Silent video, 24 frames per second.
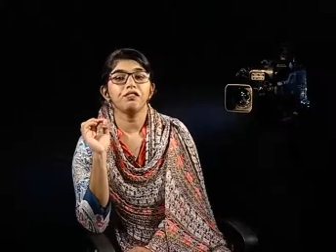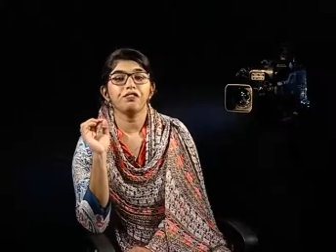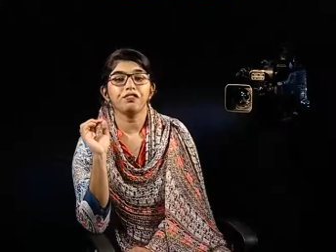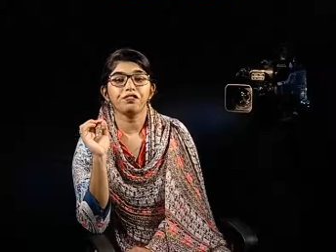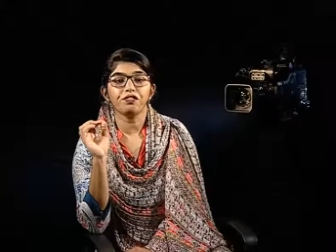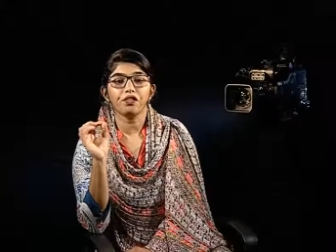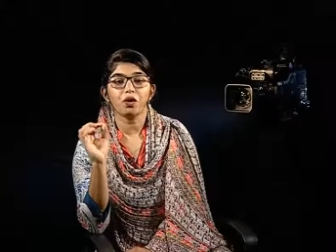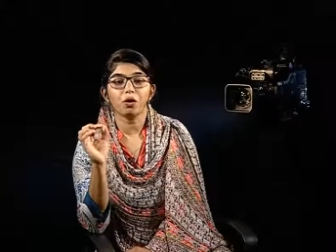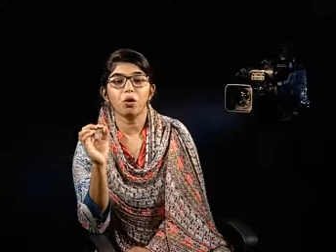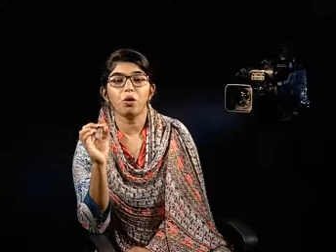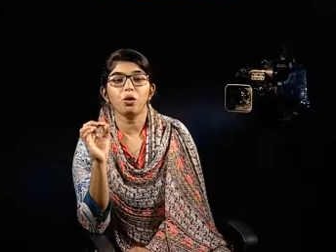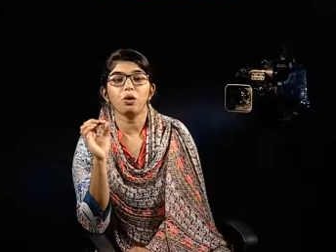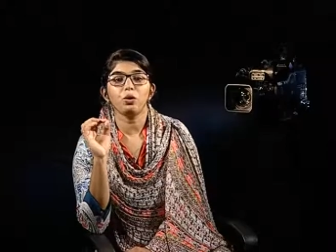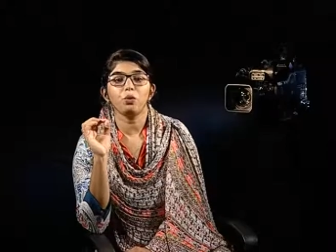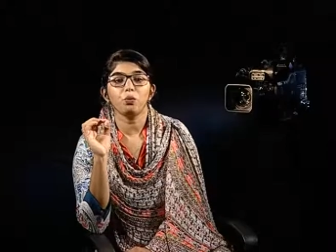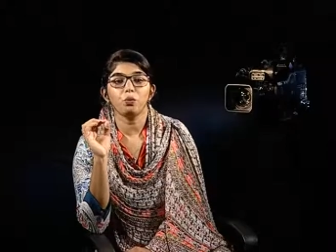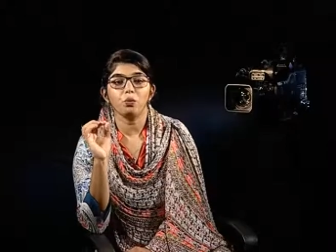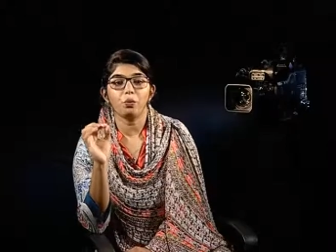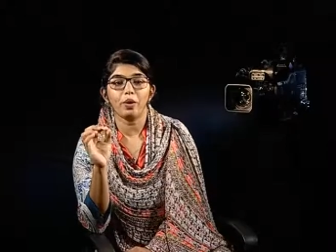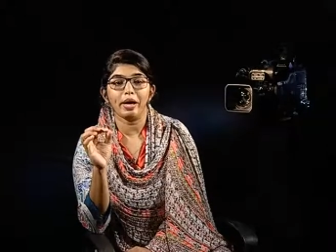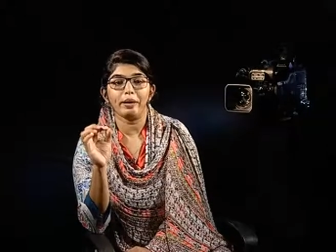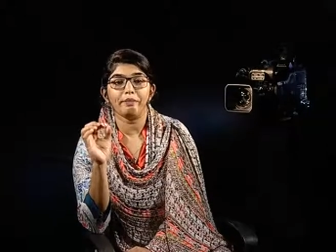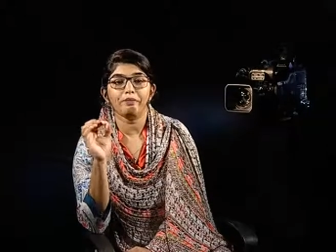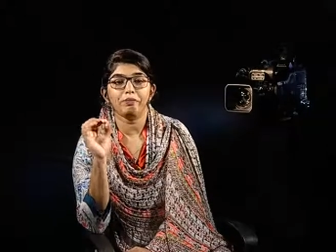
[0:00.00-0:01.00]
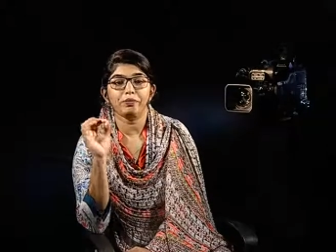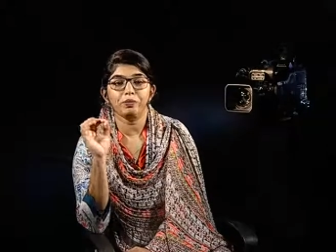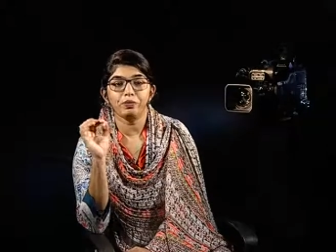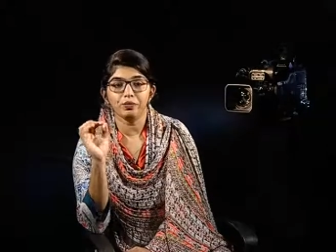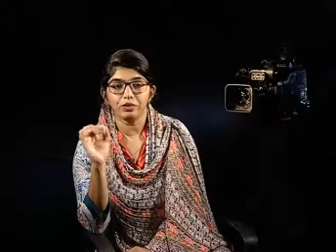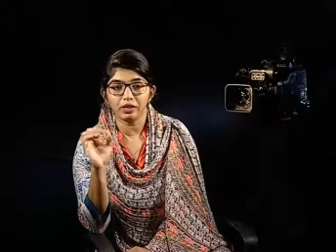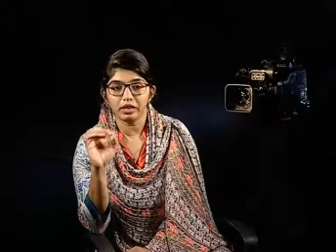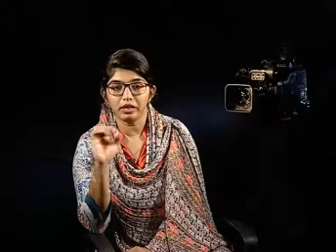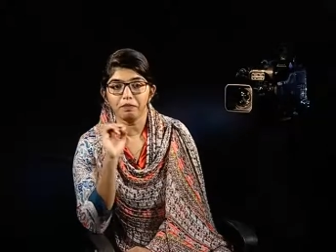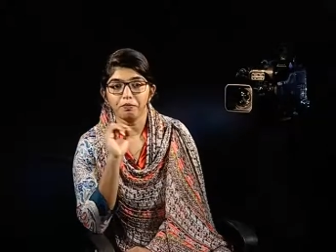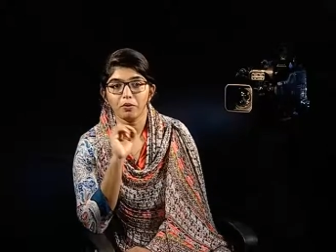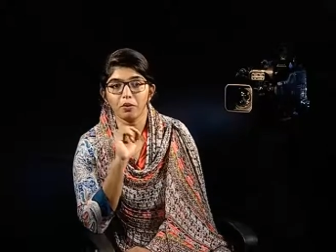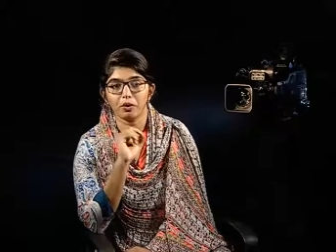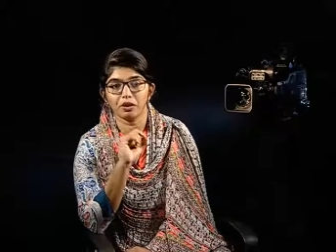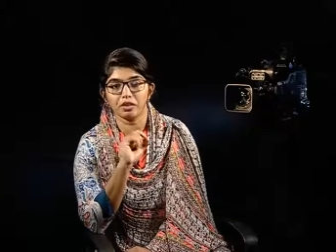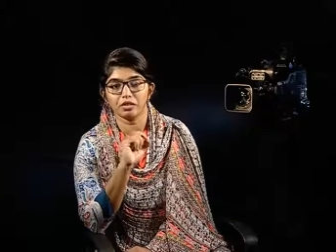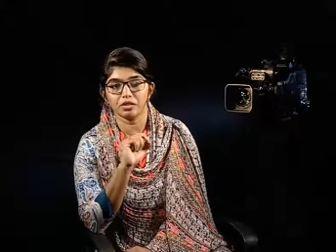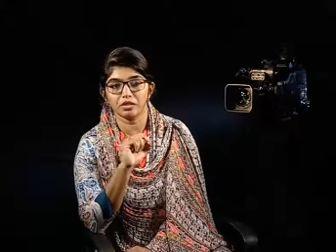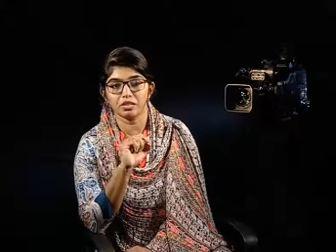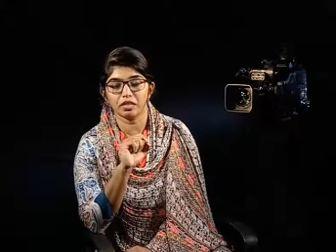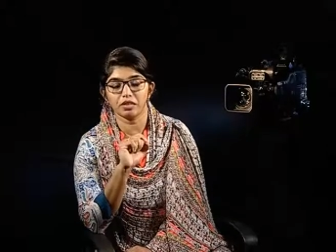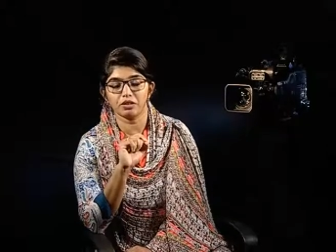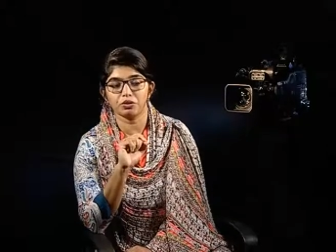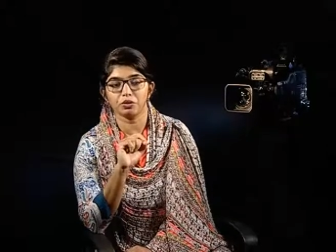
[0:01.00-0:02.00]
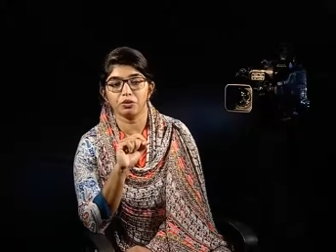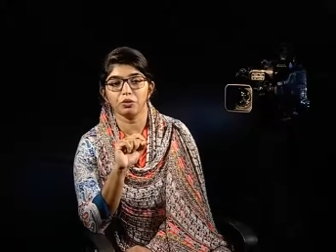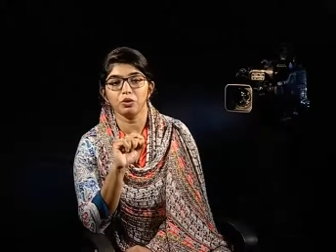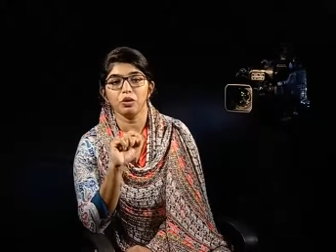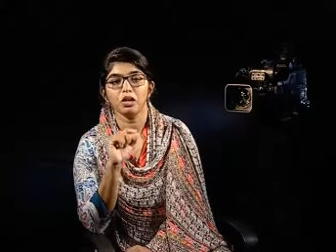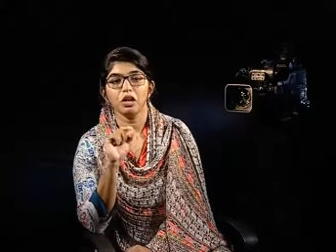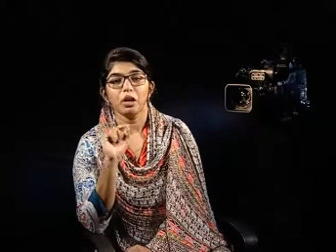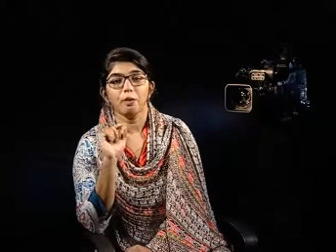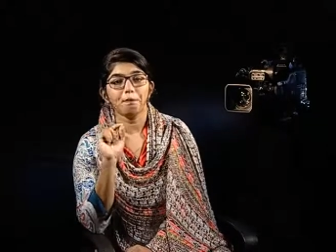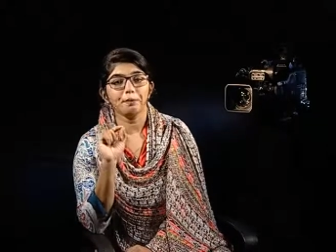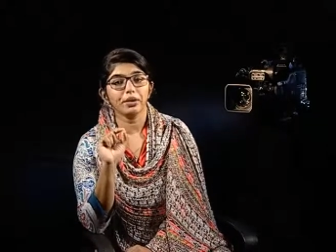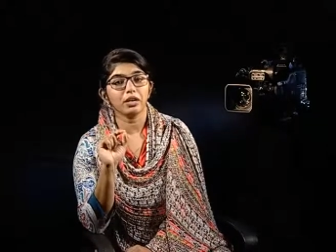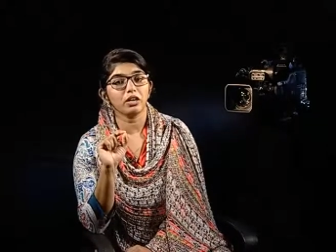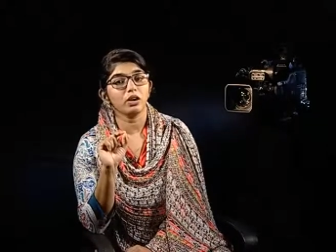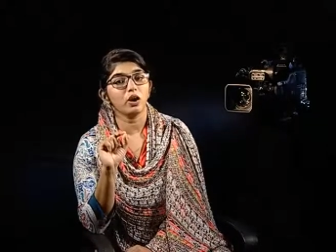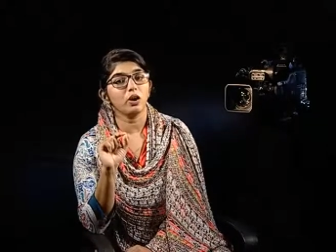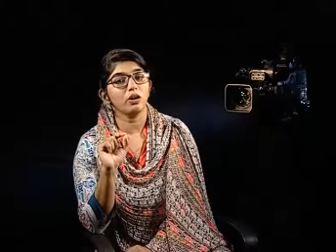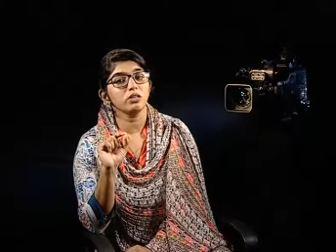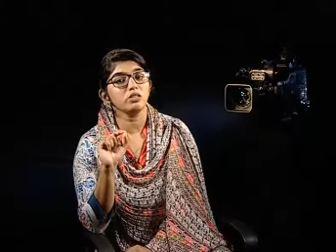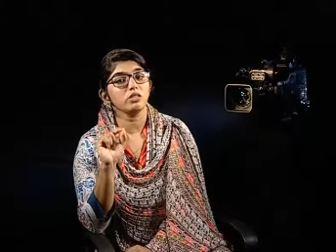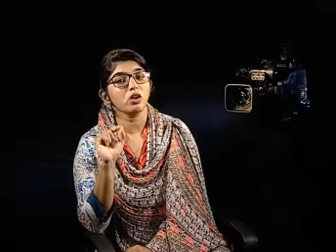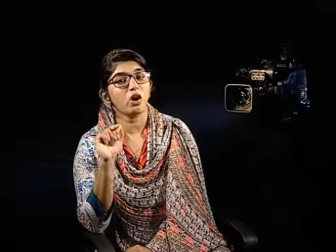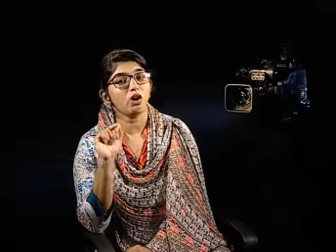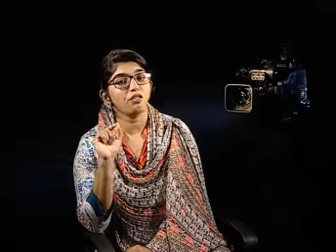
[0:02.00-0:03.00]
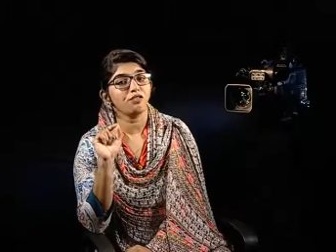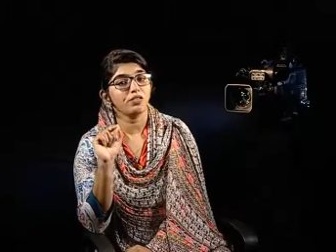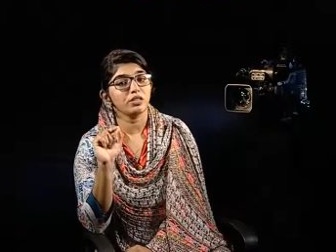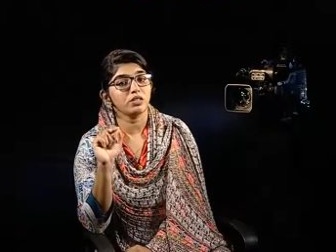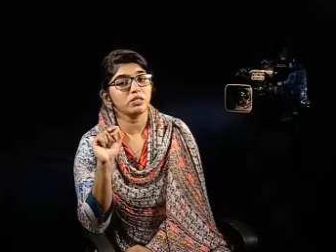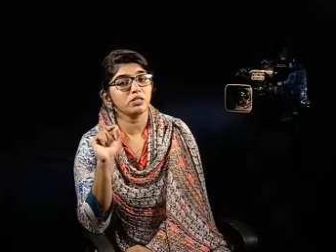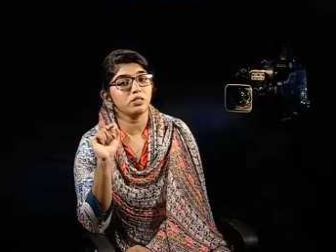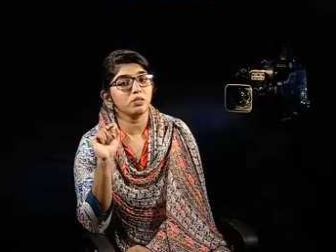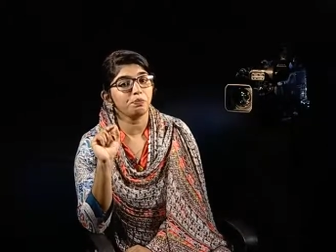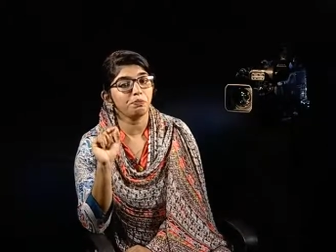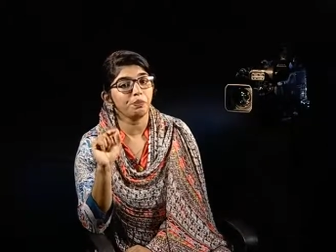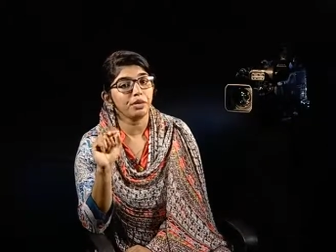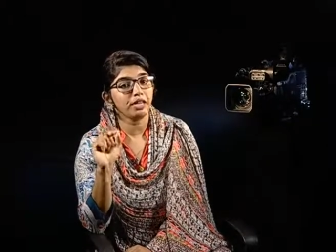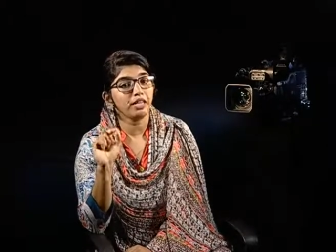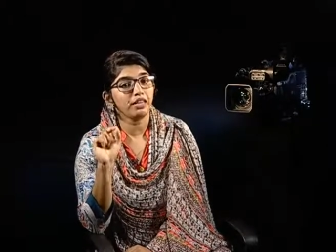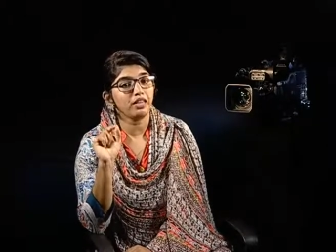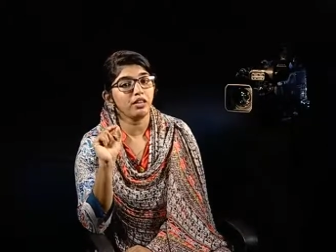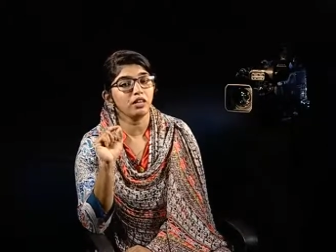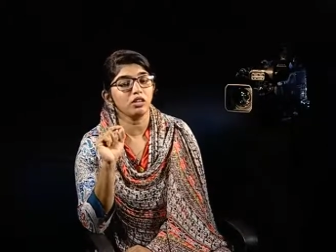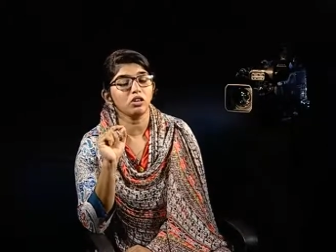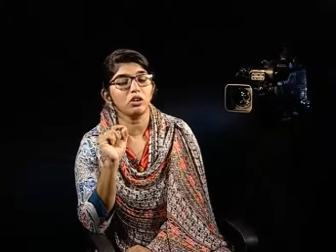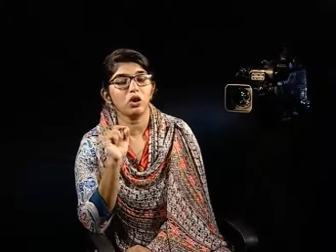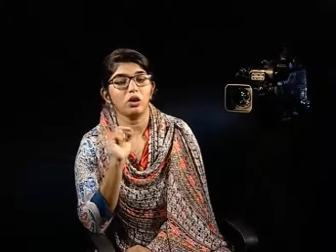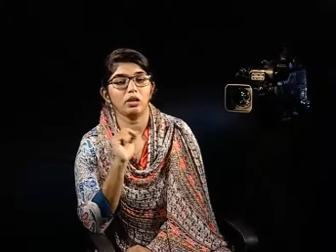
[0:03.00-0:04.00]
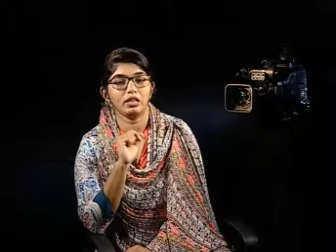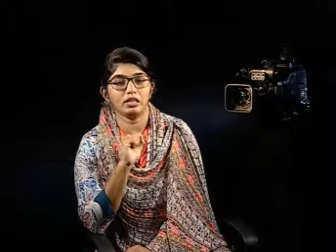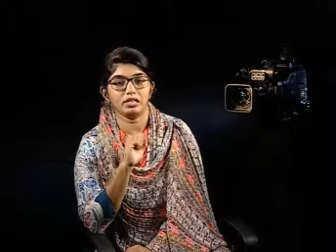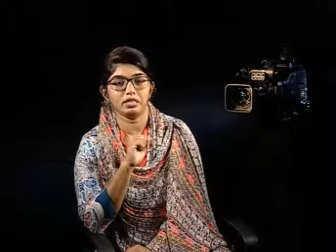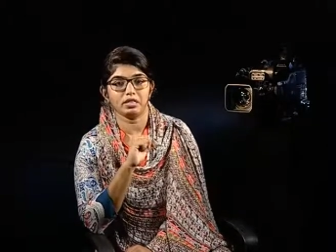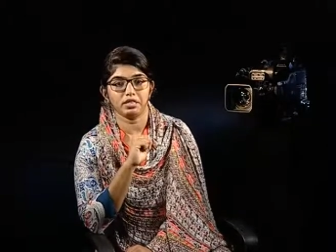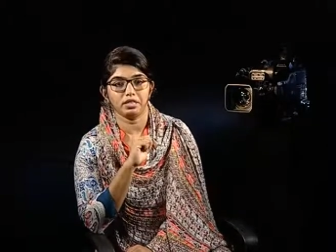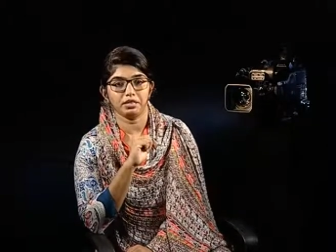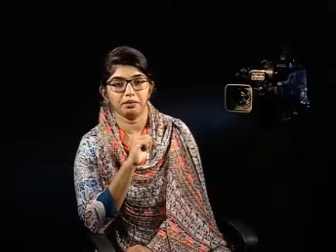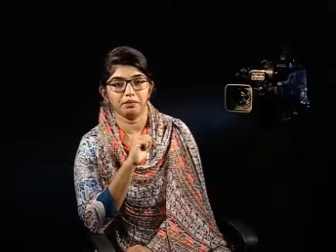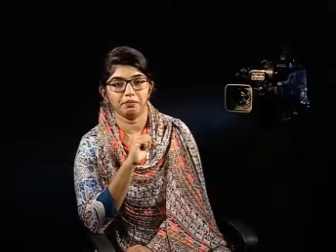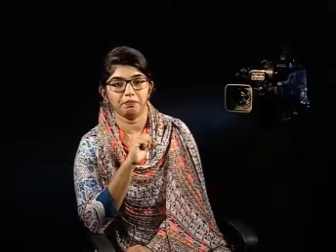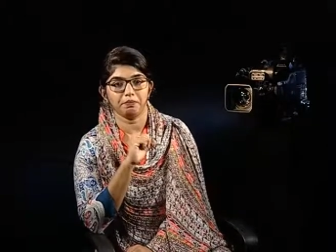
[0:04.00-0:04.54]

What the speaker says: for Web 3.0 because of its superior quality.